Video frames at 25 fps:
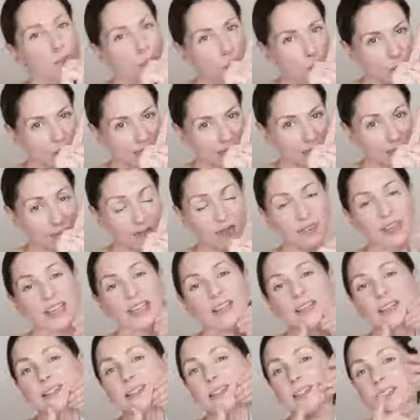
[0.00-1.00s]
body of
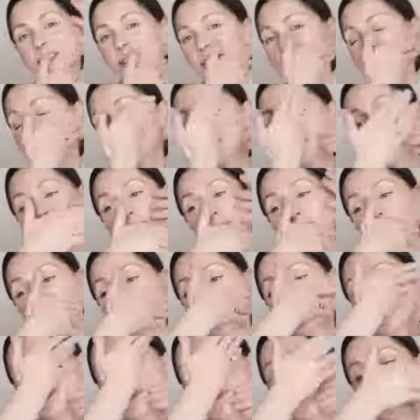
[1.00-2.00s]
fingers,
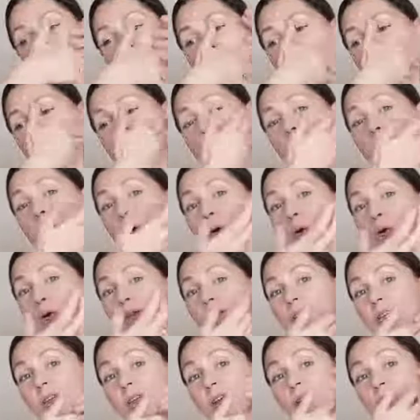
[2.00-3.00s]
or
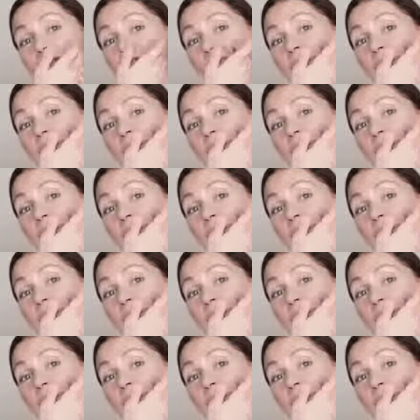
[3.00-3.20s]
you can go